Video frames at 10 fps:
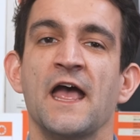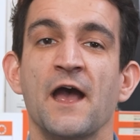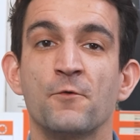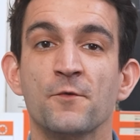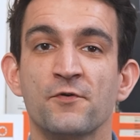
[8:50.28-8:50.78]

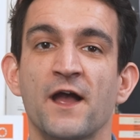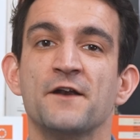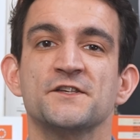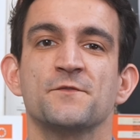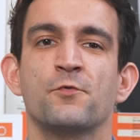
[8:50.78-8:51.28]
and we're proud
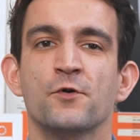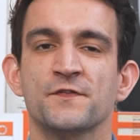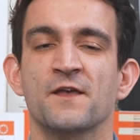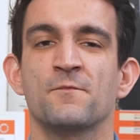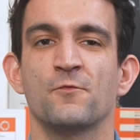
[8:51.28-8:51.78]
to support
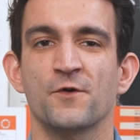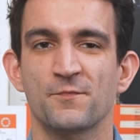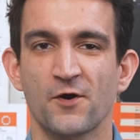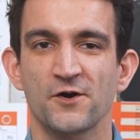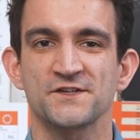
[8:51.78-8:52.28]
them with
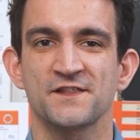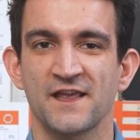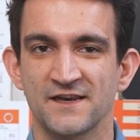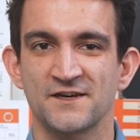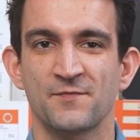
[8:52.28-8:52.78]
parts they
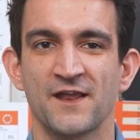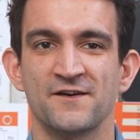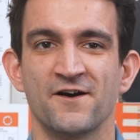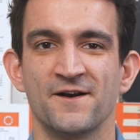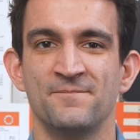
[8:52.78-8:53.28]
can
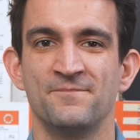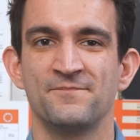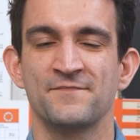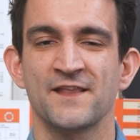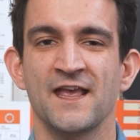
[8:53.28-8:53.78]
depend on.
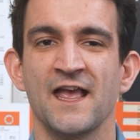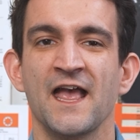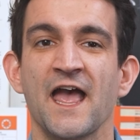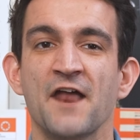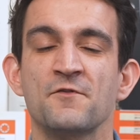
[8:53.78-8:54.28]

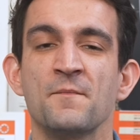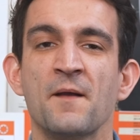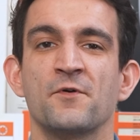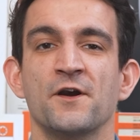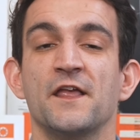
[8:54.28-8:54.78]
And
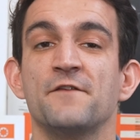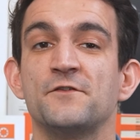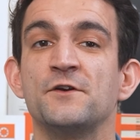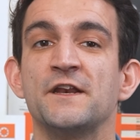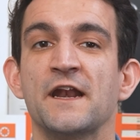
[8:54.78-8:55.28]
remember, if
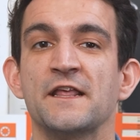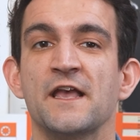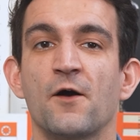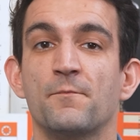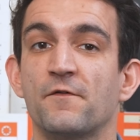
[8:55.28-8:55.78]
you need any
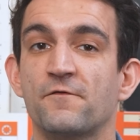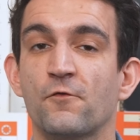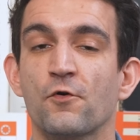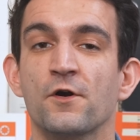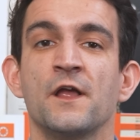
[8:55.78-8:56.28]
help
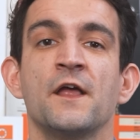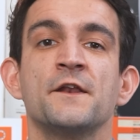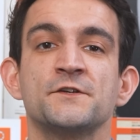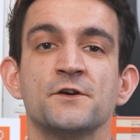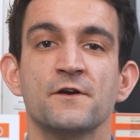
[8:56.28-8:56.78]
before,
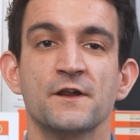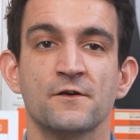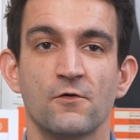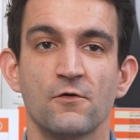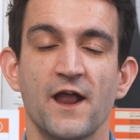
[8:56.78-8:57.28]
during,
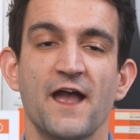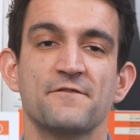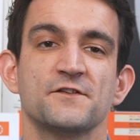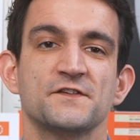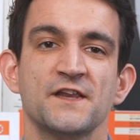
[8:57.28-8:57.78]
or
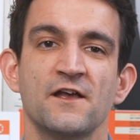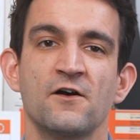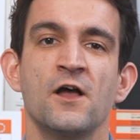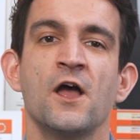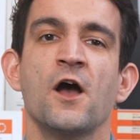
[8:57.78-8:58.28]
after the
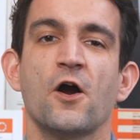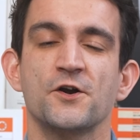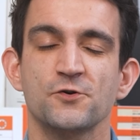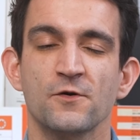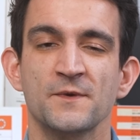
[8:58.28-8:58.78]
sale, our
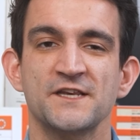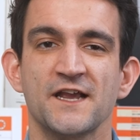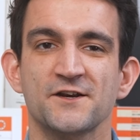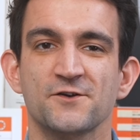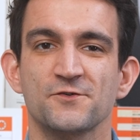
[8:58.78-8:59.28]
Dorman
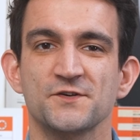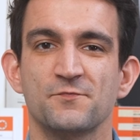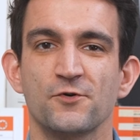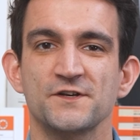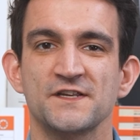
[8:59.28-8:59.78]
technical
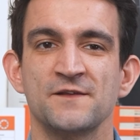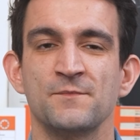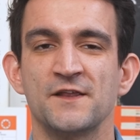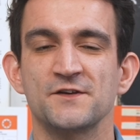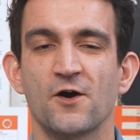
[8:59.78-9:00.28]
support team
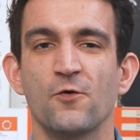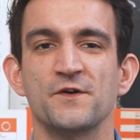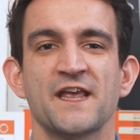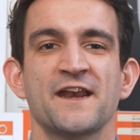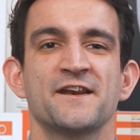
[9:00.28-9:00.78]
is
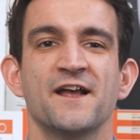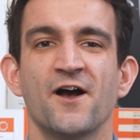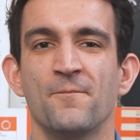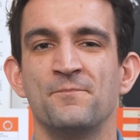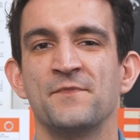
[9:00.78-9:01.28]
always handy to
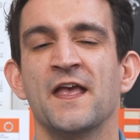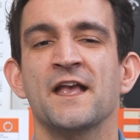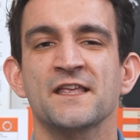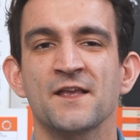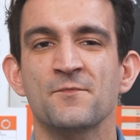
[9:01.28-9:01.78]
help.
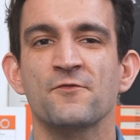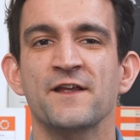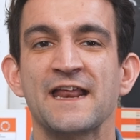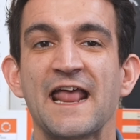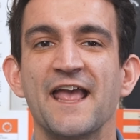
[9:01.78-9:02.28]
Give them a ring at